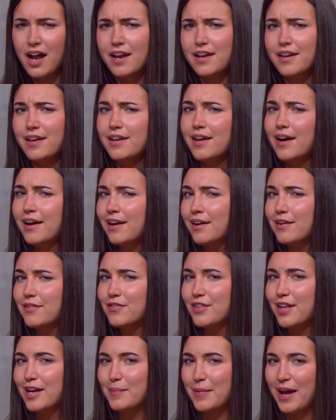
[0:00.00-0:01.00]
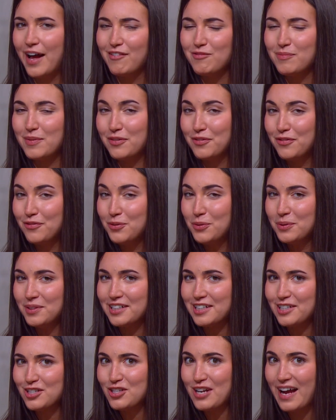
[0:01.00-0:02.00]
None of them have been
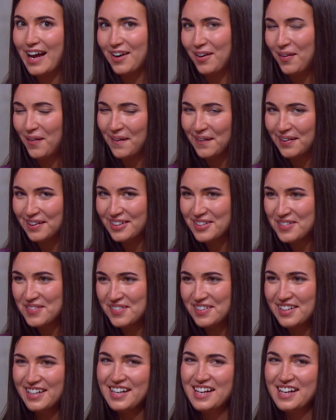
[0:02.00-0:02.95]
foolish at all.